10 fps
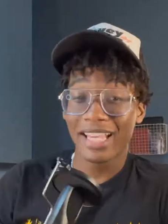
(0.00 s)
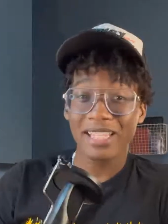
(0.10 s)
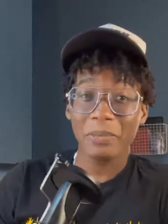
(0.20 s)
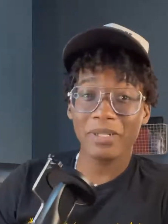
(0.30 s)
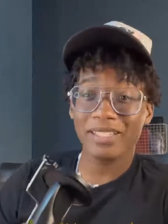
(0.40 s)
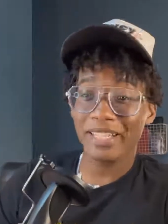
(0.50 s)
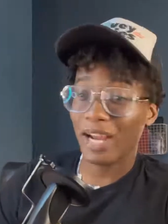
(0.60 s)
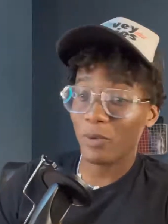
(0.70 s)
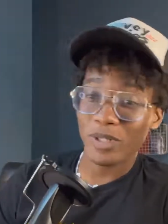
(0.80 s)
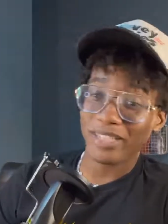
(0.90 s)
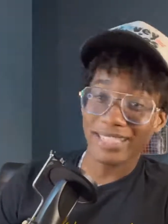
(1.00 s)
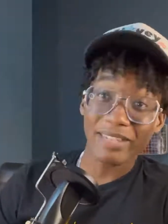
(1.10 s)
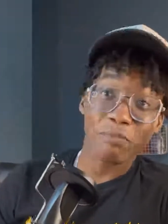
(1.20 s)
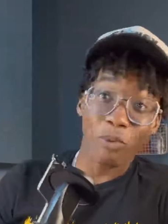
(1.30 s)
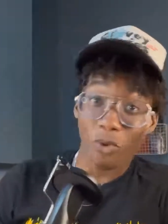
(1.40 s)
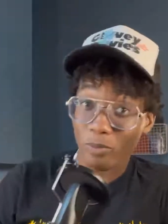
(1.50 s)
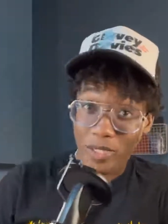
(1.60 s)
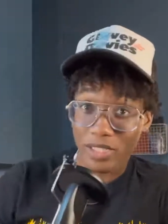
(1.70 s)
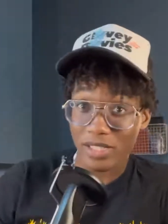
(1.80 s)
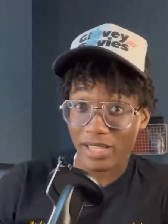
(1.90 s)
Typically, I wouldn't date poor
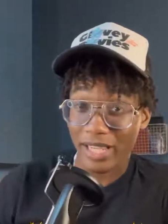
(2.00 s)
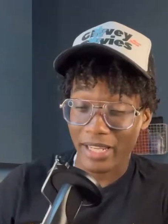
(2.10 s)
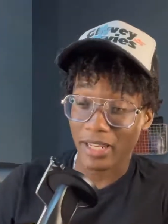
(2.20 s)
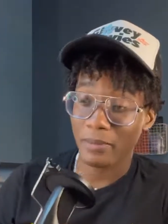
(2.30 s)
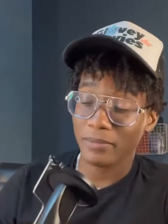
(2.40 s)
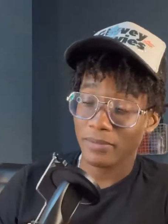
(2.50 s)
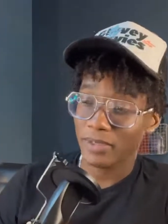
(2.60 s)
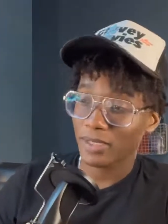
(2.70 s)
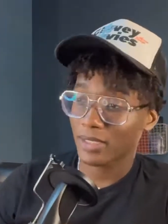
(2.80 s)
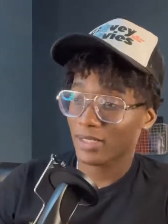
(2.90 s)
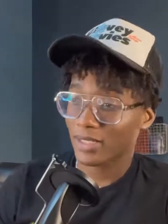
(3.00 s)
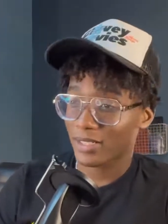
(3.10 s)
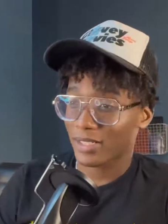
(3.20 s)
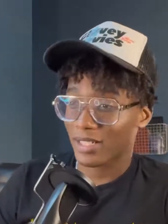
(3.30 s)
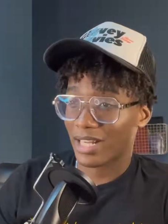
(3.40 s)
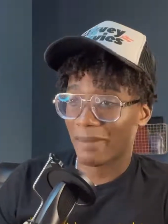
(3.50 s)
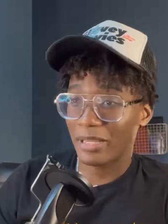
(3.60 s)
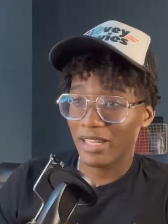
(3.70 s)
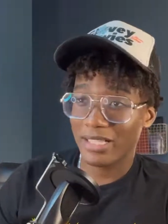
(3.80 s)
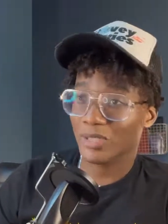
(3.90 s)
bitches like him. I
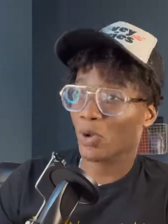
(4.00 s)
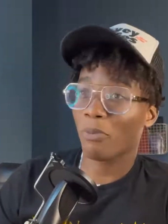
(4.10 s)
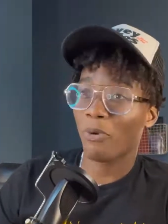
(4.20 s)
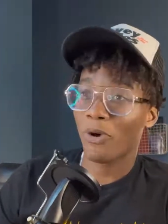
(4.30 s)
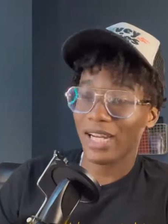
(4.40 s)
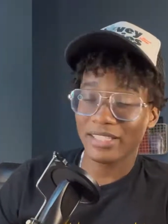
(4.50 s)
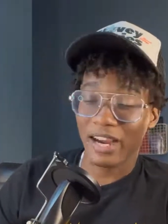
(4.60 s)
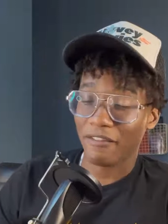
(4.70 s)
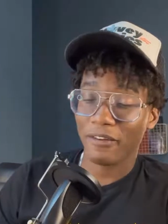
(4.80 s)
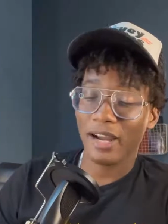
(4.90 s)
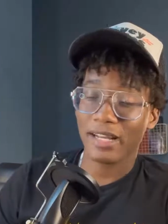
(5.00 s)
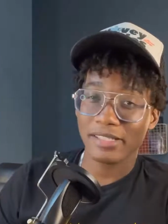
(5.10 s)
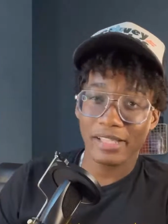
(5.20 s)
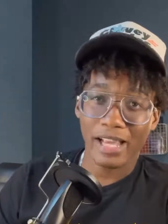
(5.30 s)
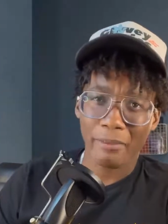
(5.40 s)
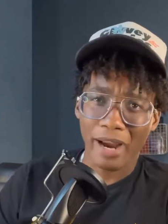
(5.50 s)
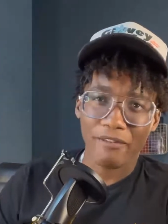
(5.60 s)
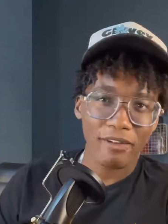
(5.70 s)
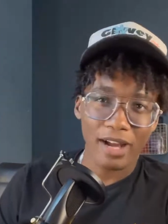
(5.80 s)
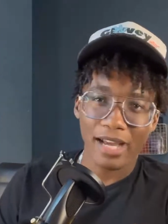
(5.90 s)
mean, he's so poor, I, I forgot his name. I
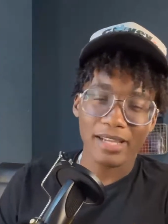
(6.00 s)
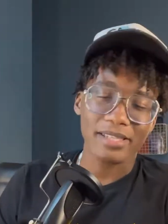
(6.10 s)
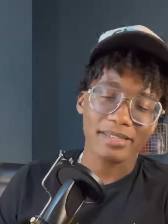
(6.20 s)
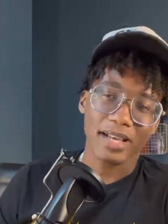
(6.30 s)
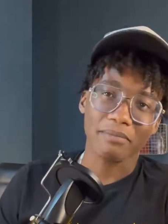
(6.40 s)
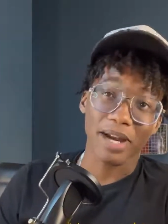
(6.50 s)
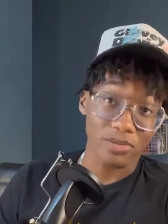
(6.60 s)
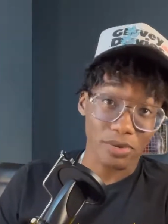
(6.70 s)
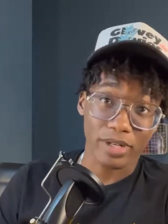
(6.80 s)
forgot his name, I swear to